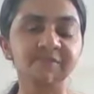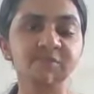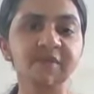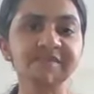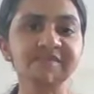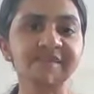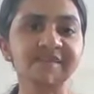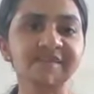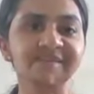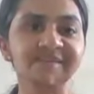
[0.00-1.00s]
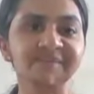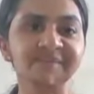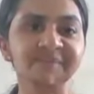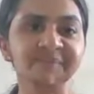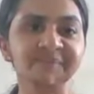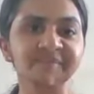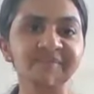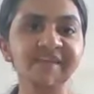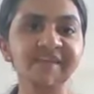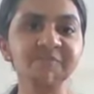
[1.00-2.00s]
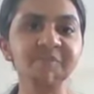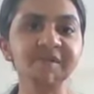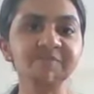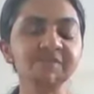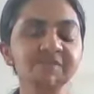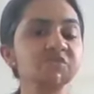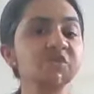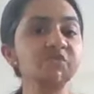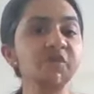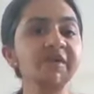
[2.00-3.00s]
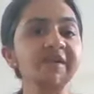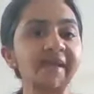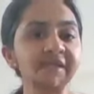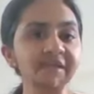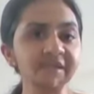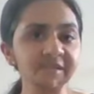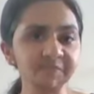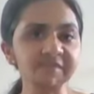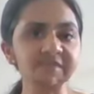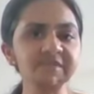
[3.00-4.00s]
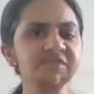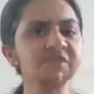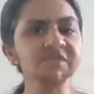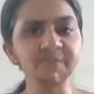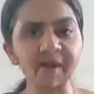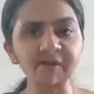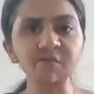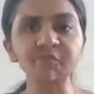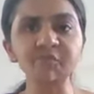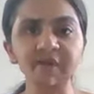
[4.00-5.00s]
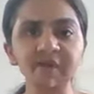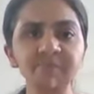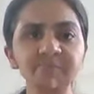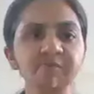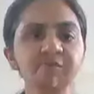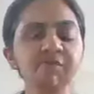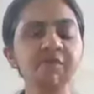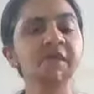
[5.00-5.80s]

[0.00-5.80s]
you get stuck here. Then it becomes so if you are tightening the muscles, it's a part of training, Prabhu.